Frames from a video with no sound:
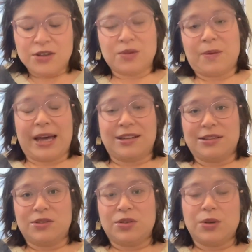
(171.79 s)
direct
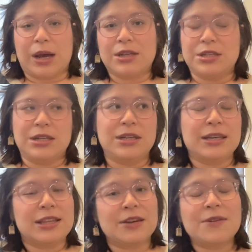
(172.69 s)
instruction,
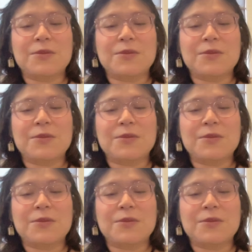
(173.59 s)
I think,